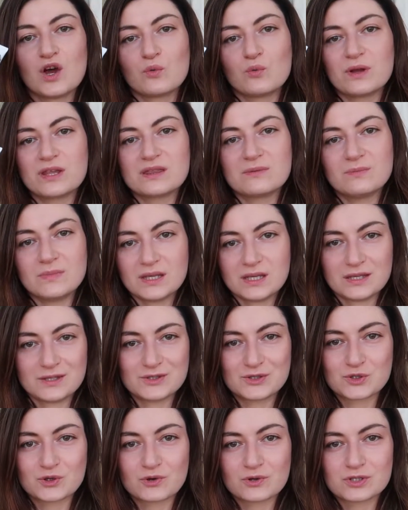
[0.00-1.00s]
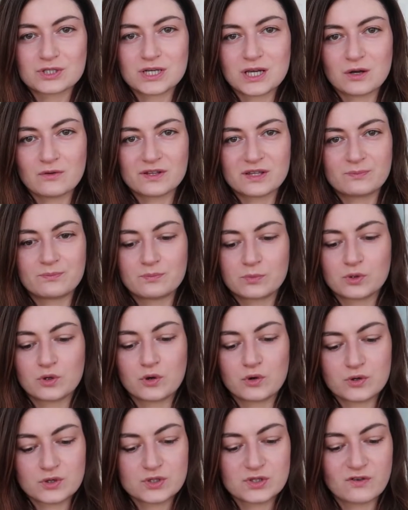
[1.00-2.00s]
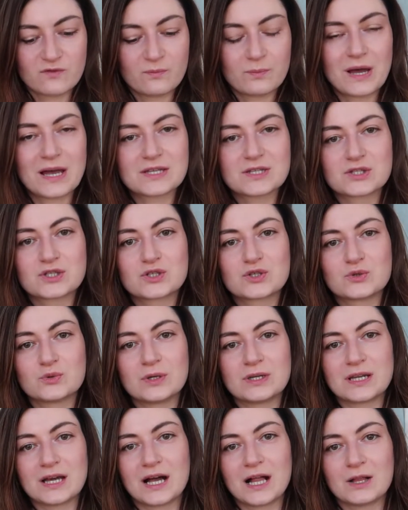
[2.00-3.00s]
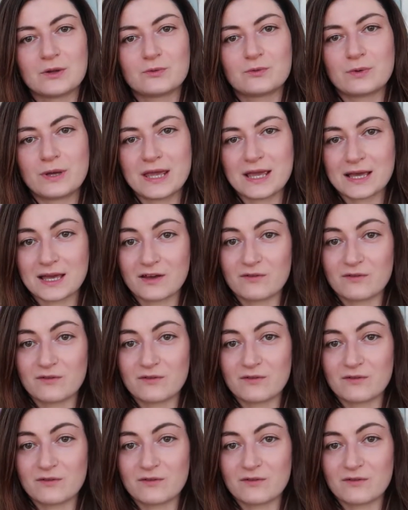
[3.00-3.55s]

with me in Georgia over the course of past two and a half week.